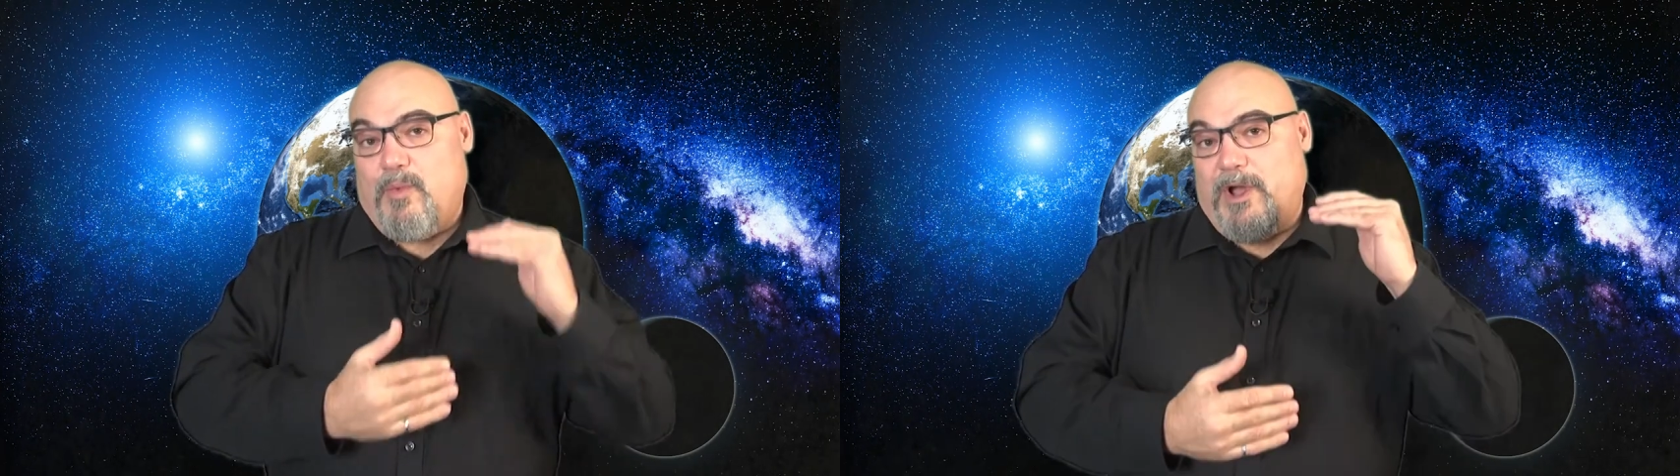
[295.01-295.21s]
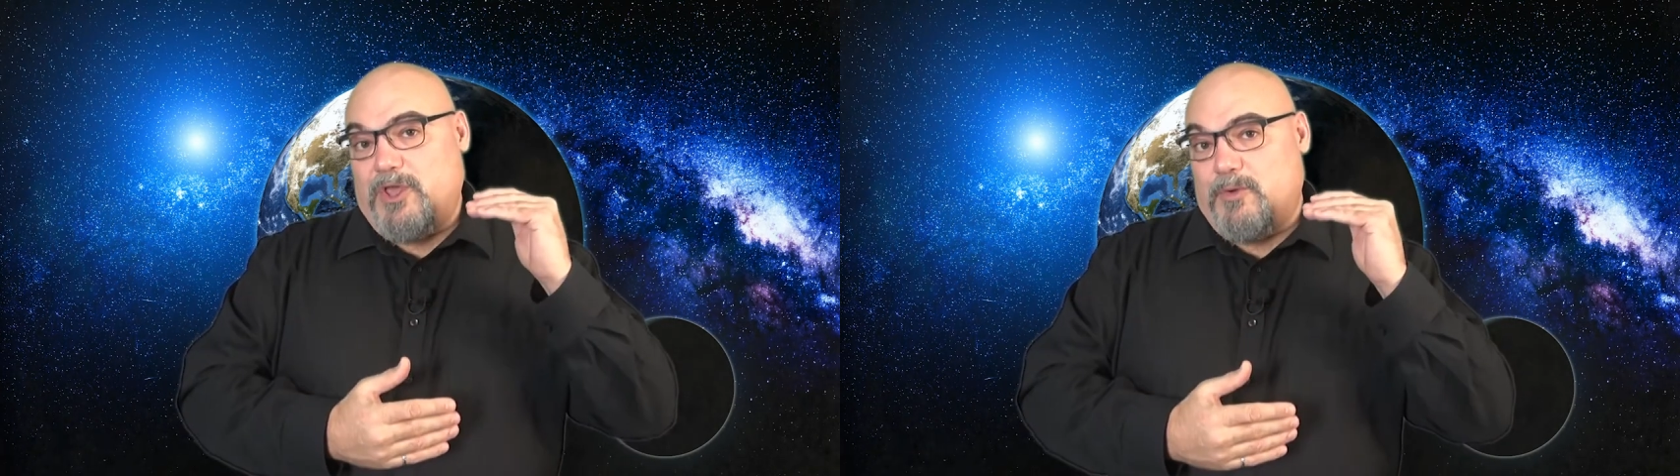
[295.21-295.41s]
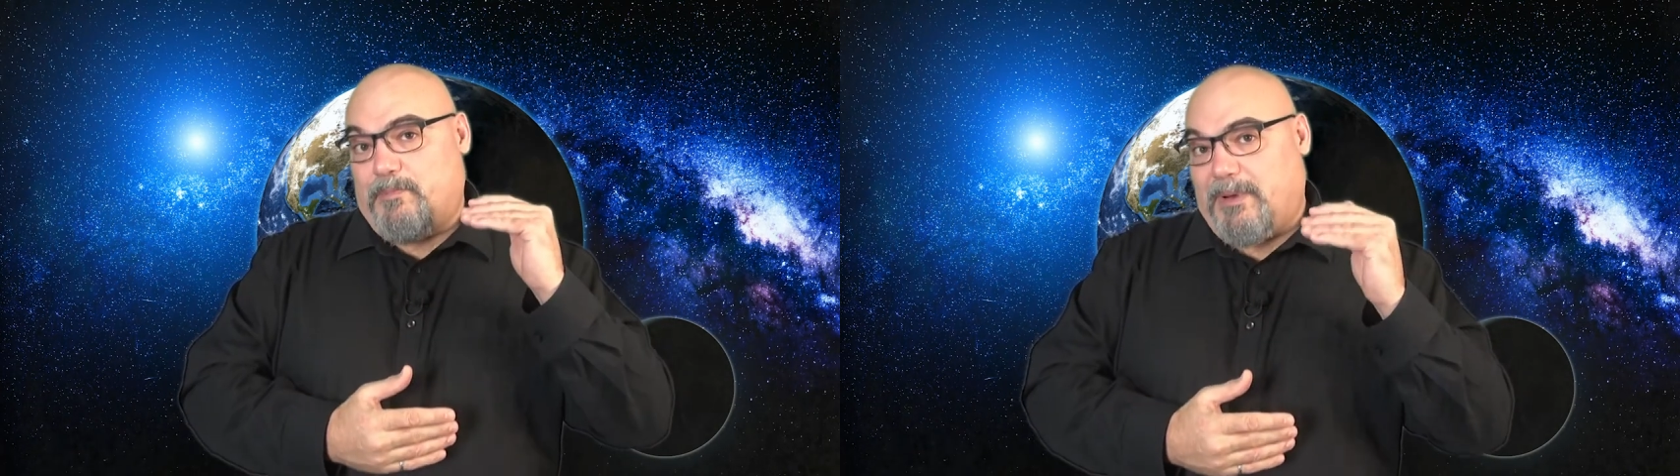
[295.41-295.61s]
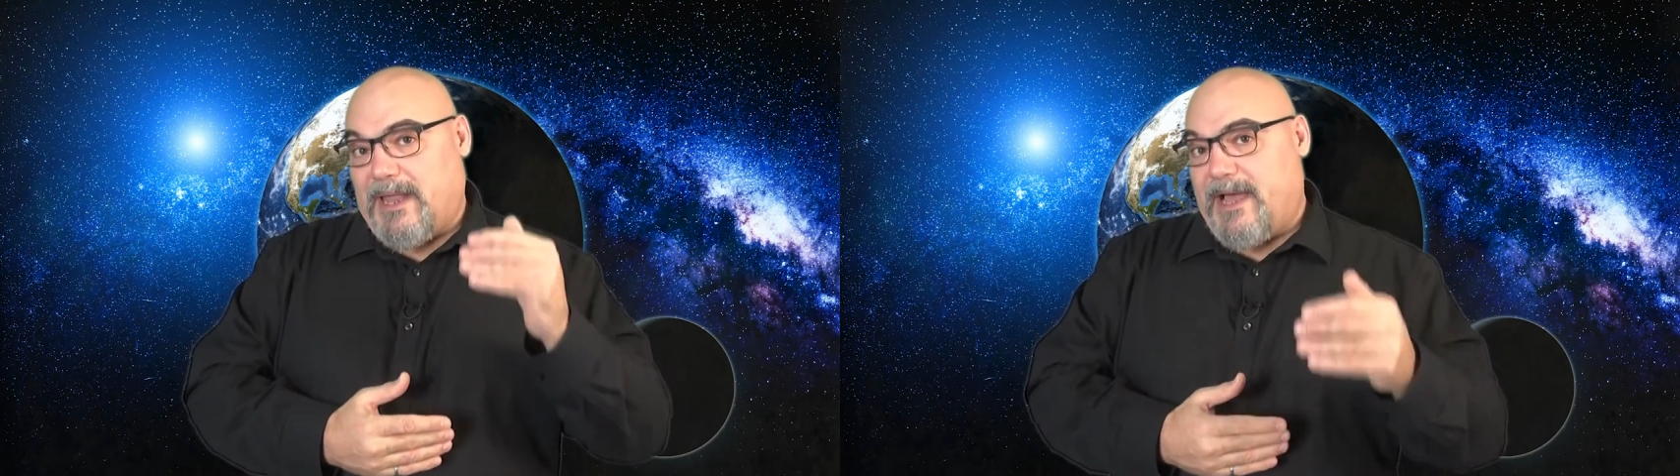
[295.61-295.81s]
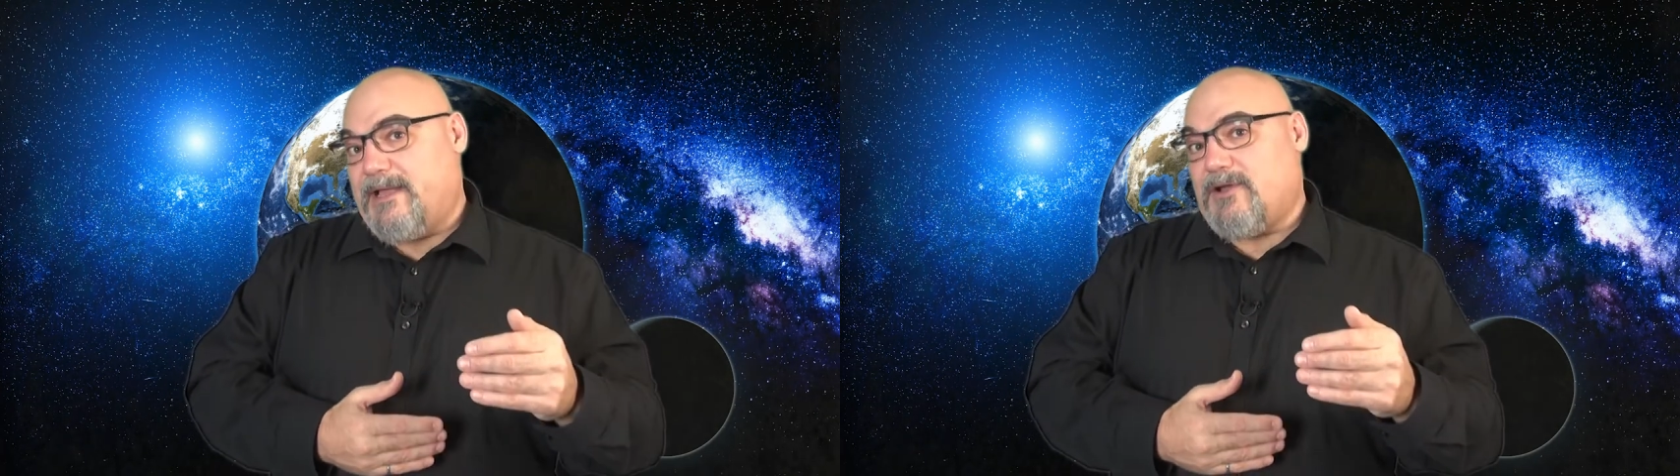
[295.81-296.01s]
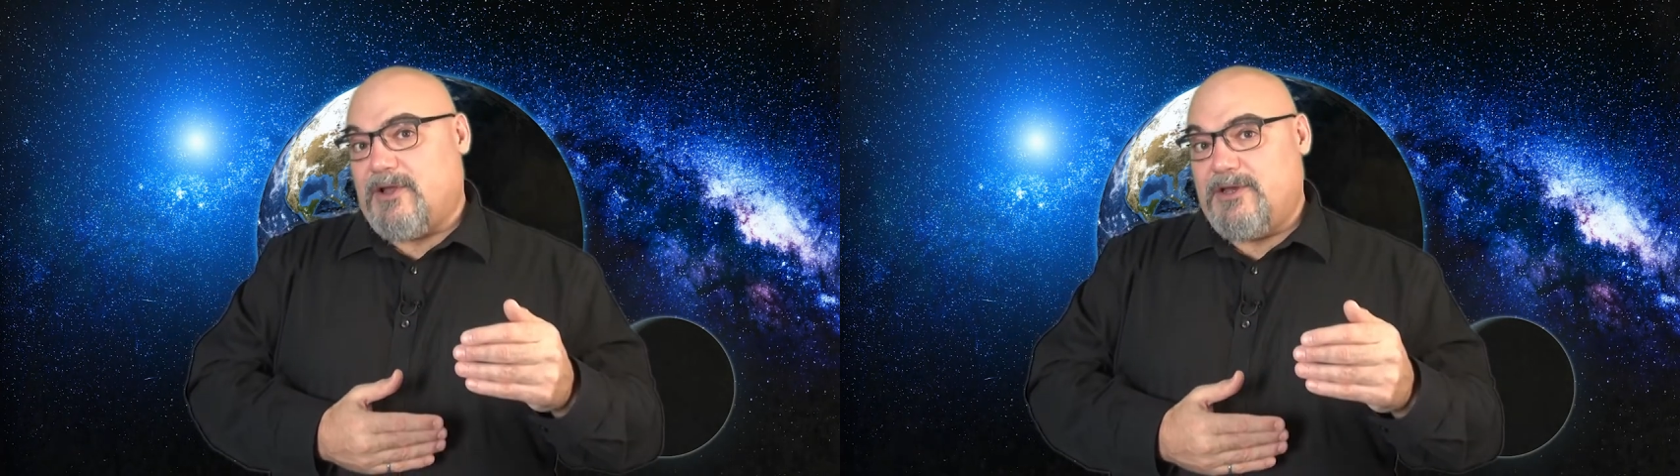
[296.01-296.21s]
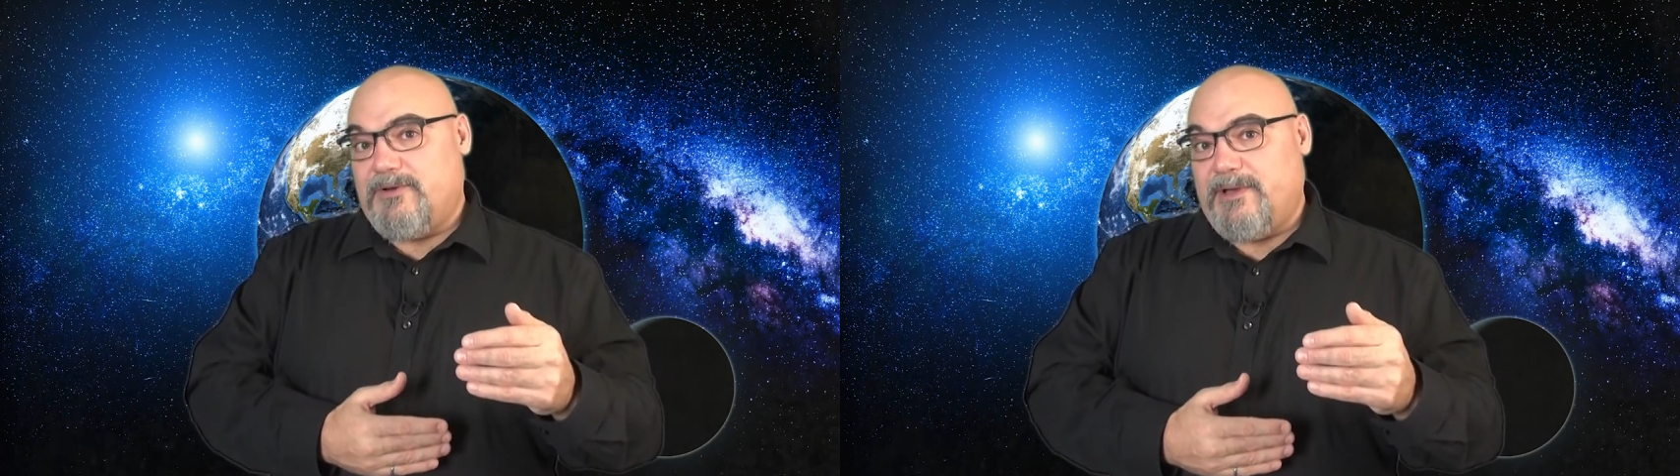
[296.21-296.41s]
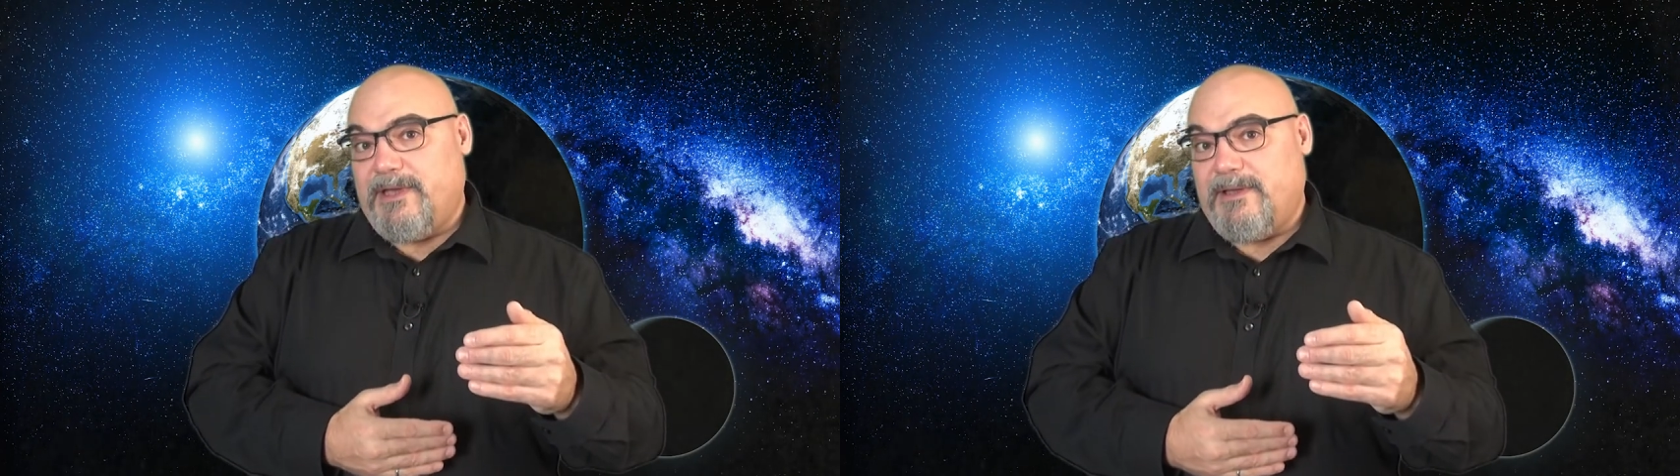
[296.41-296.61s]
what you planned
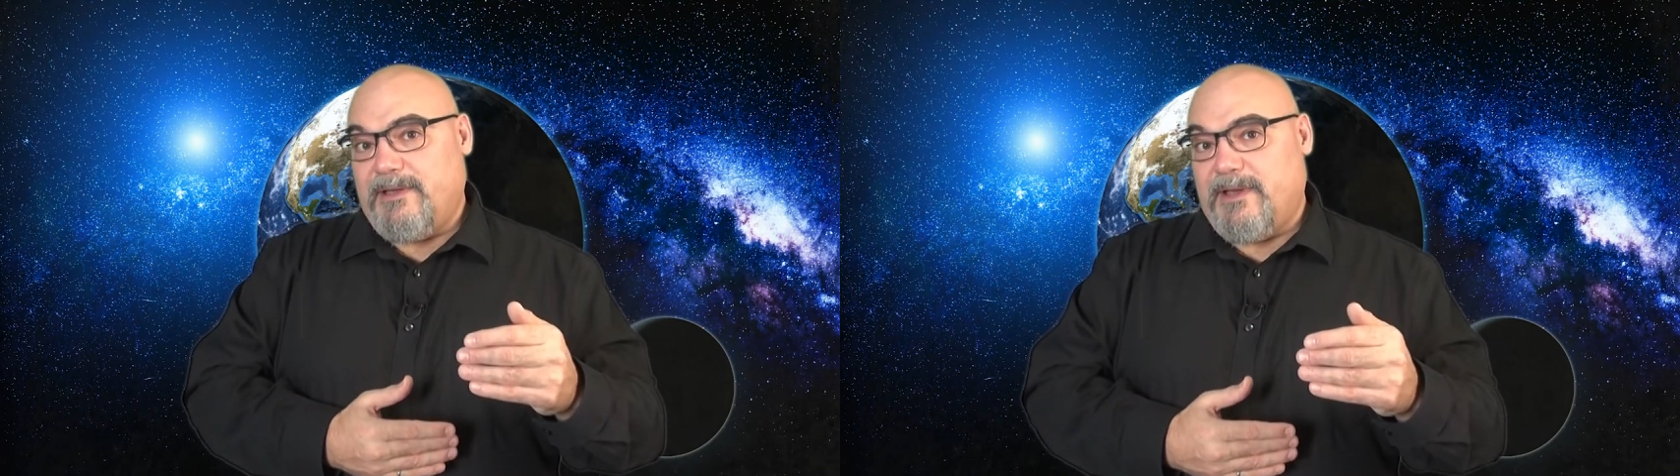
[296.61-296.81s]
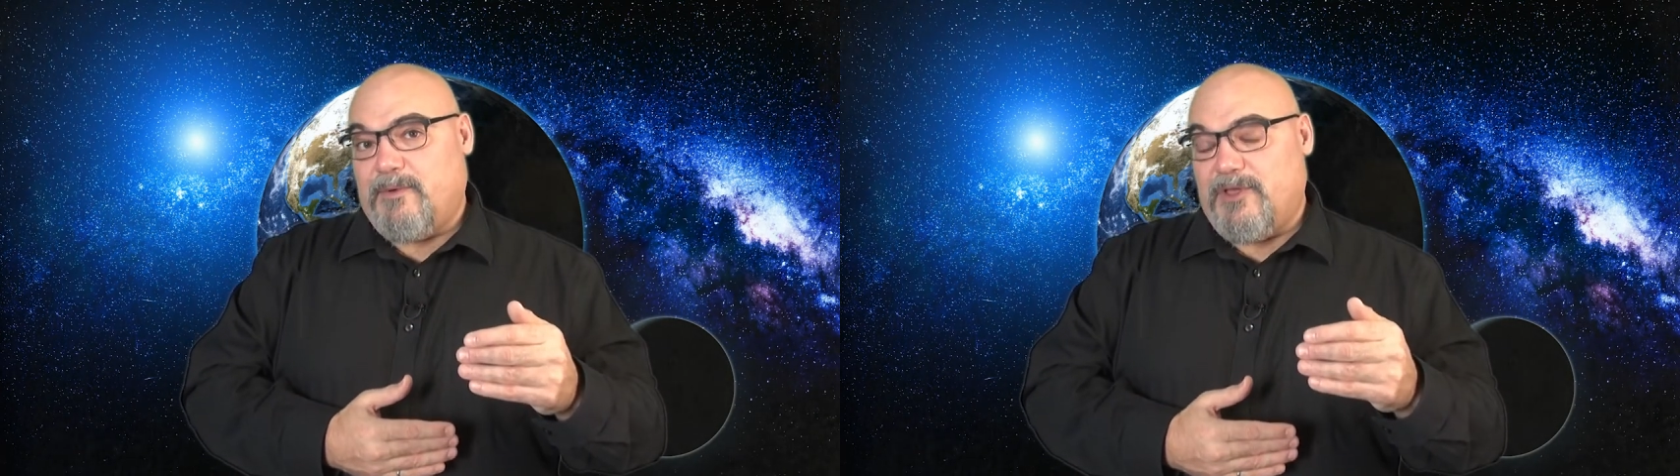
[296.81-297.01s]
on doing